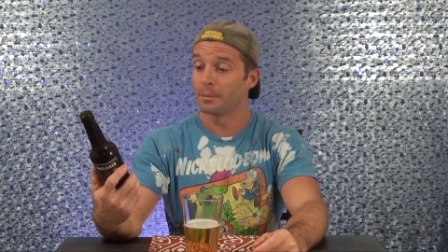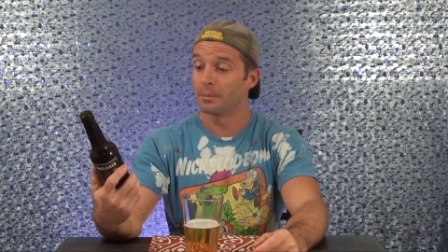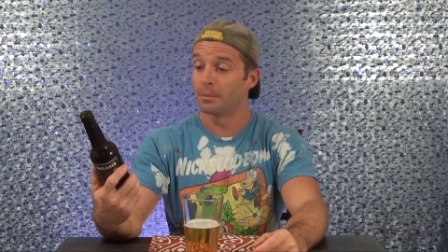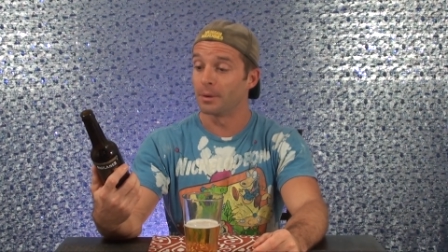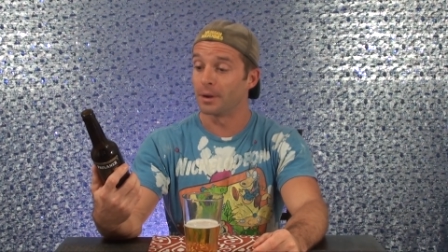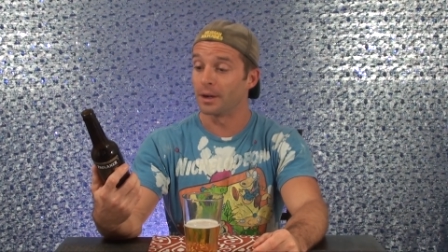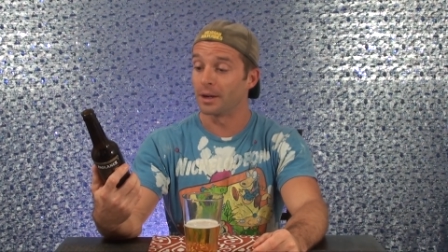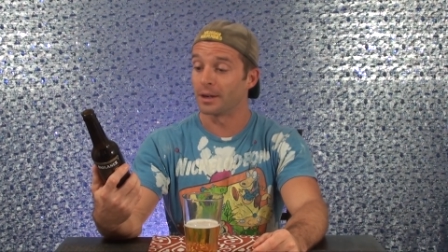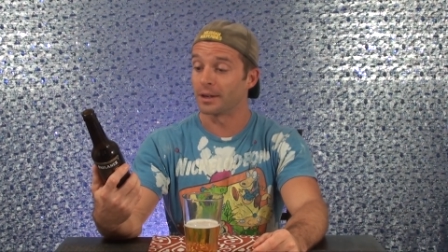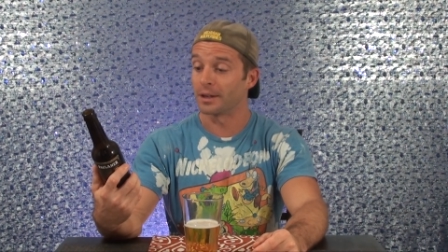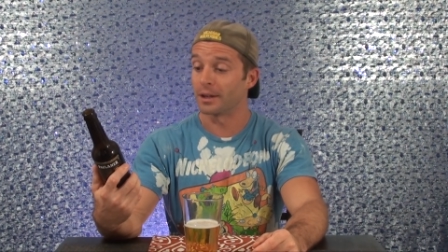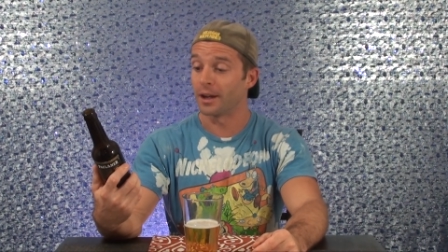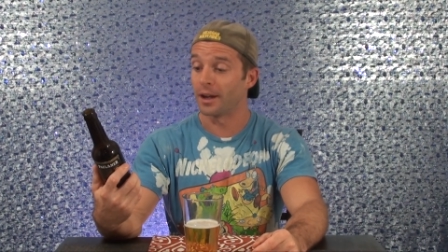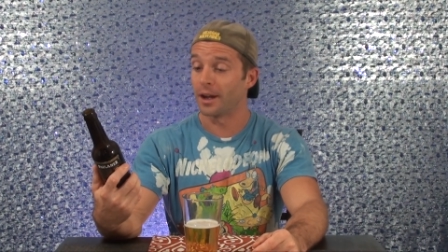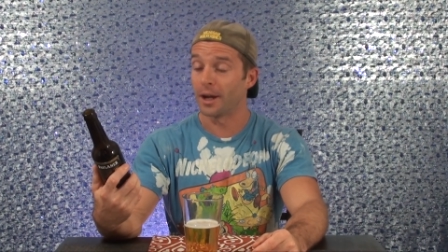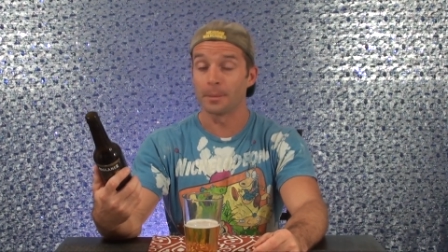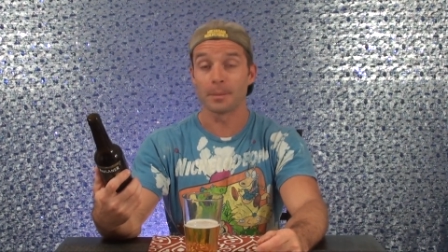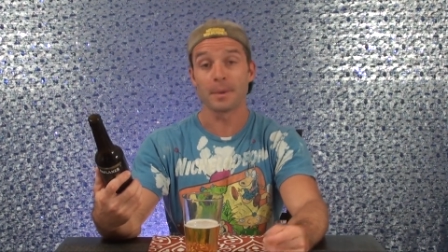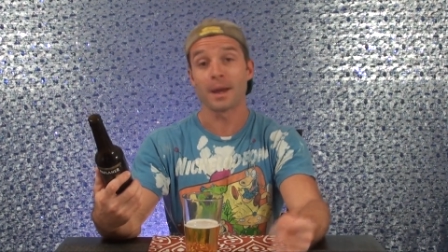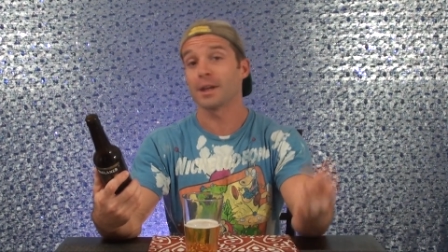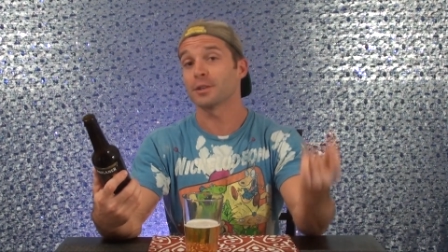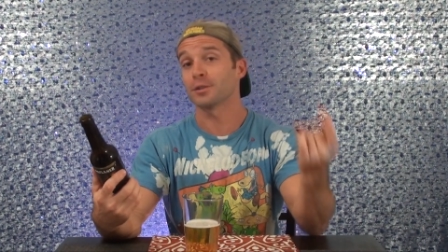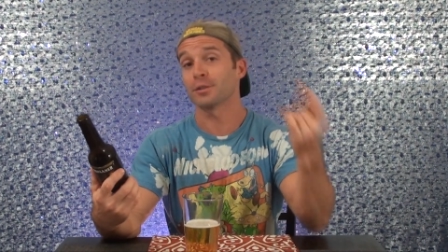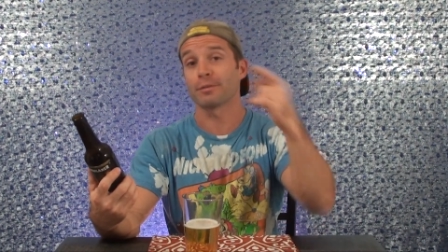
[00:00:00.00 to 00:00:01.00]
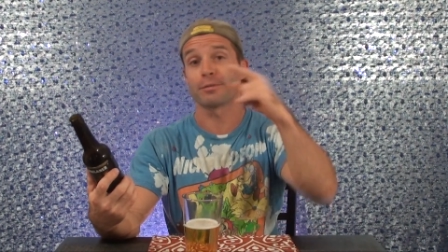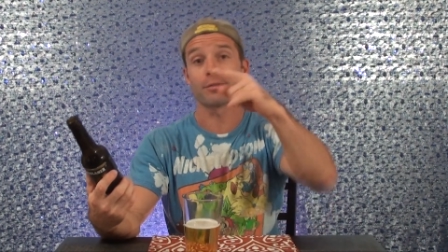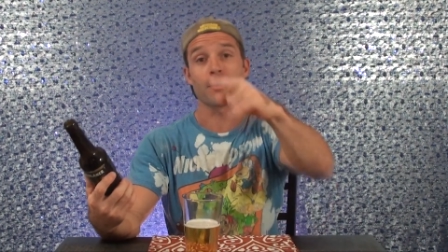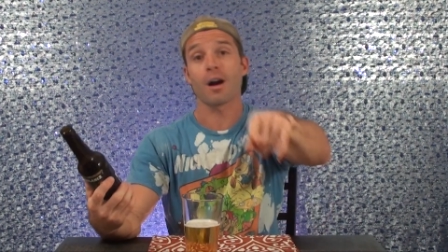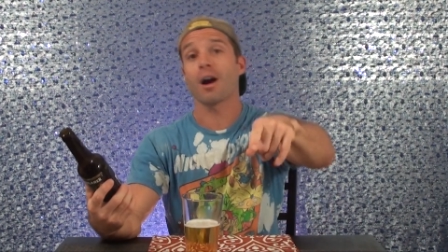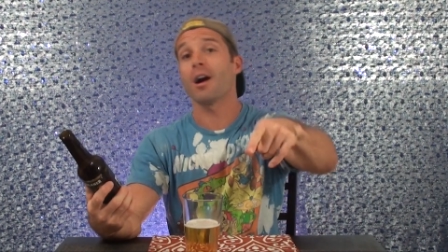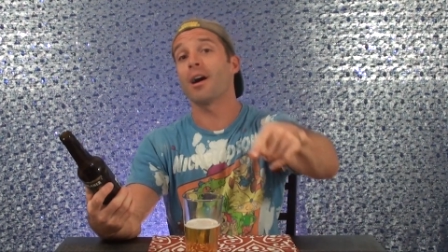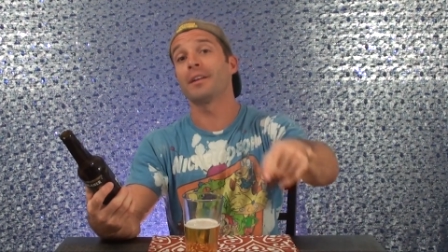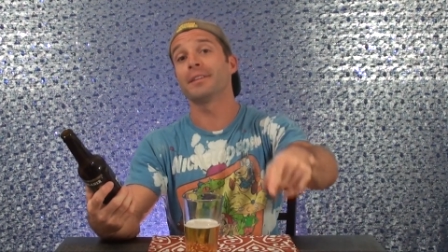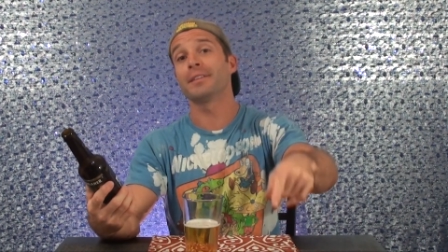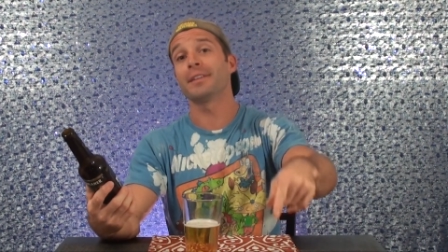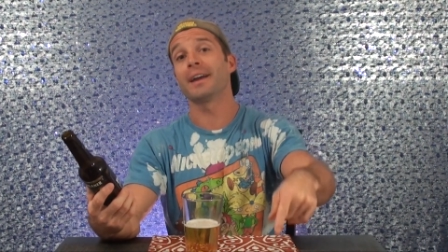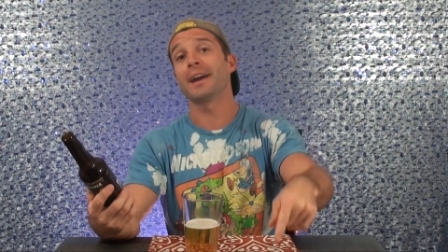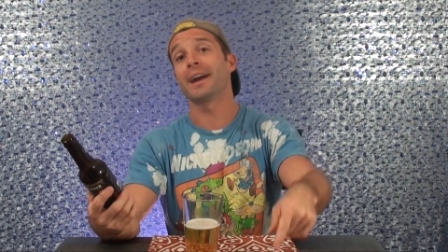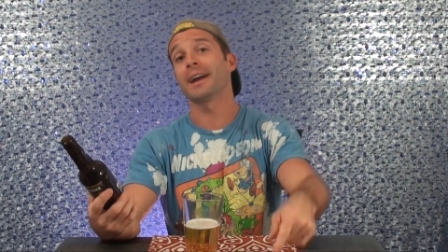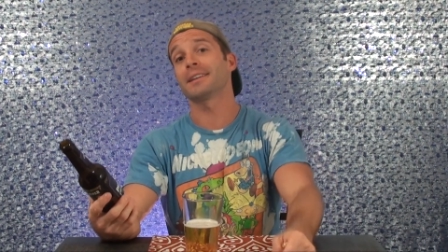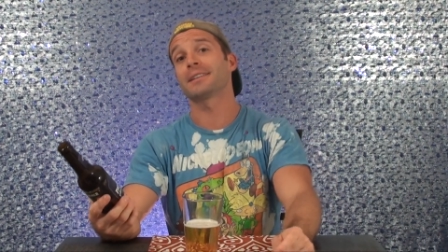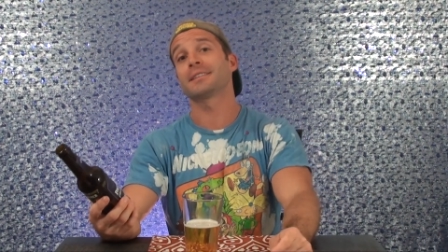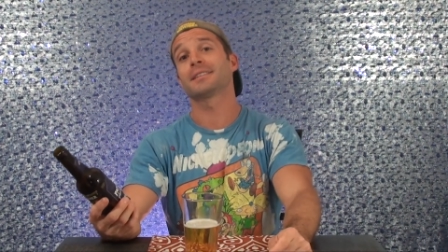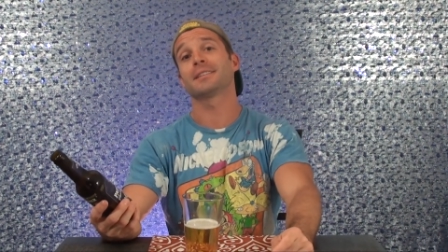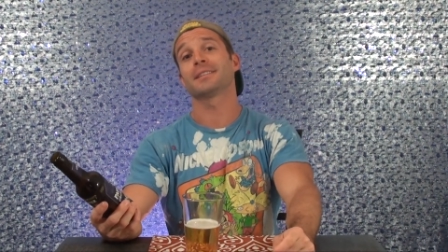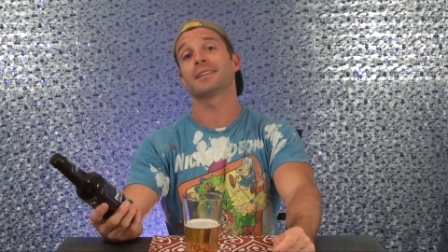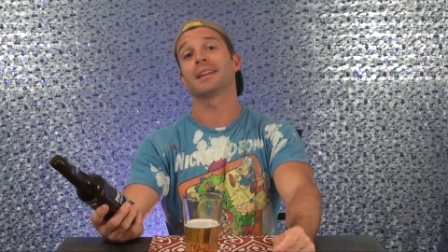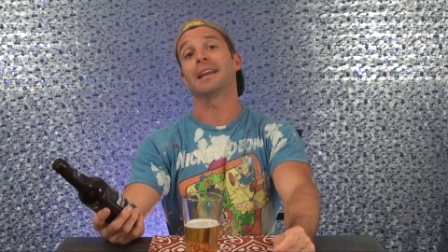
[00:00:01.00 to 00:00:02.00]
But yeah, so follow on
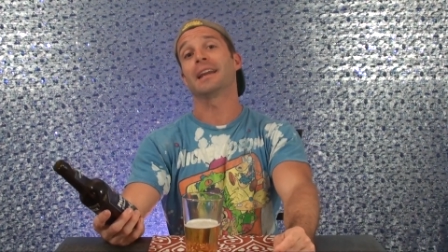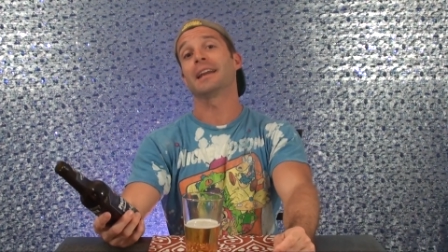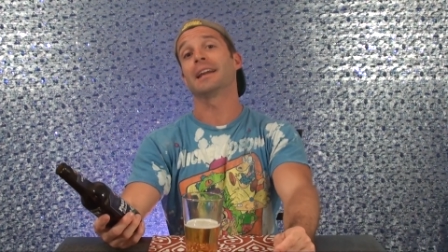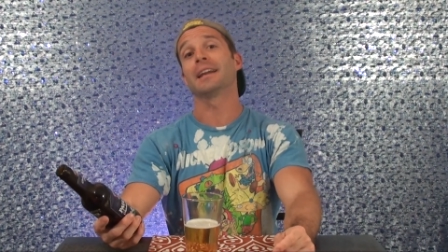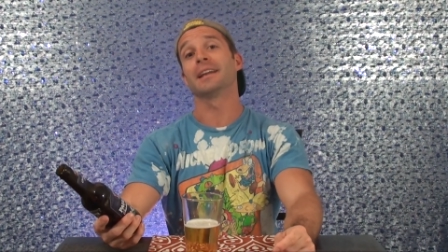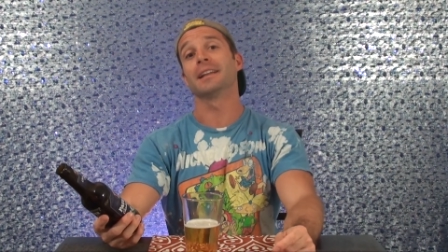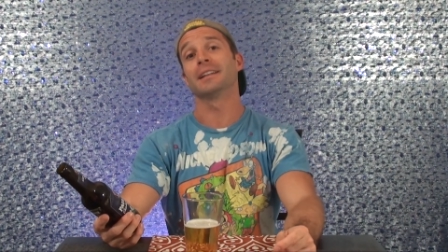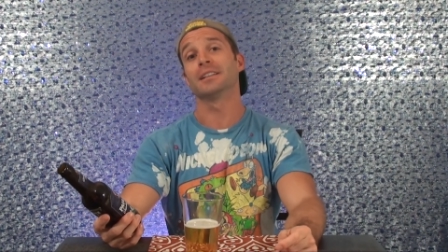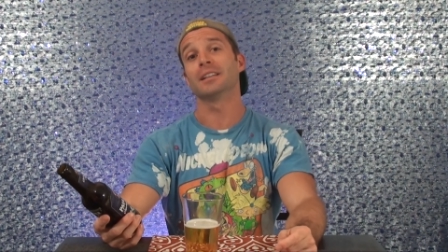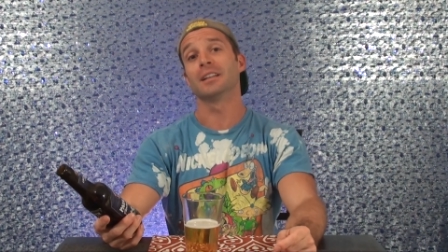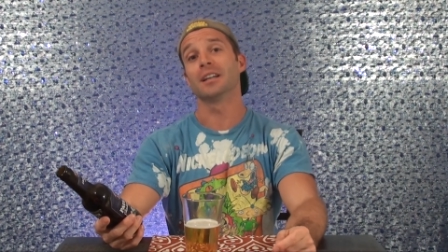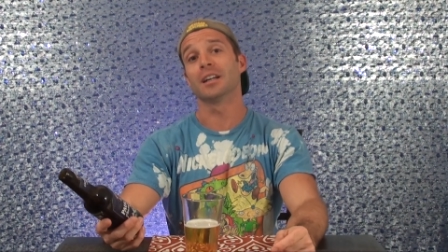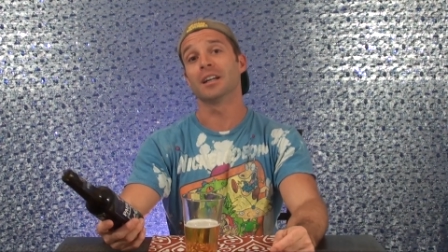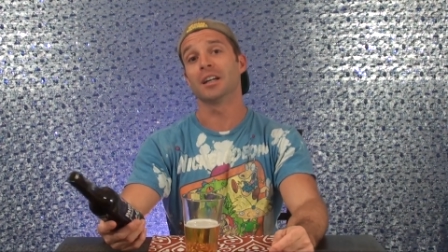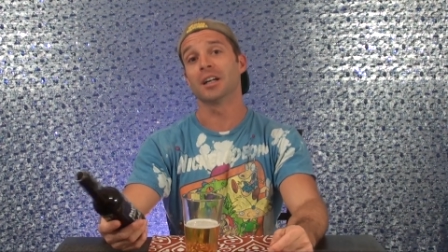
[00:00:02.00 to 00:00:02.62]
that and